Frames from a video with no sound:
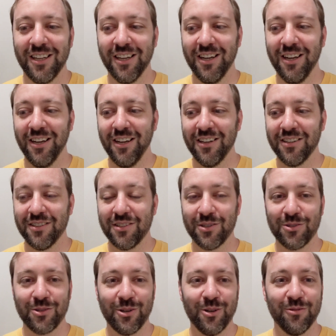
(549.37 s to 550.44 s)
to
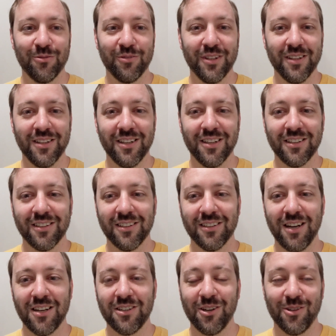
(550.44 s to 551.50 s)
serve, and that
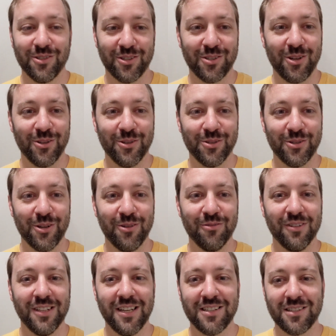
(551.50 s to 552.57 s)
God calls us all to
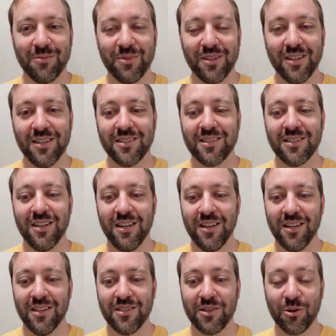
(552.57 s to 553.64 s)
serve, and that's something that's
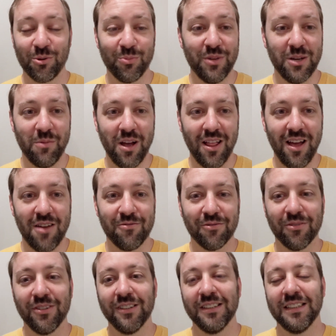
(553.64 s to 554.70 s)
stuck with me in my
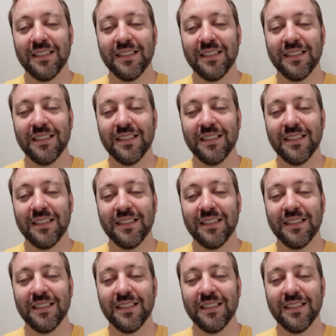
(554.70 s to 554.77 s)
life.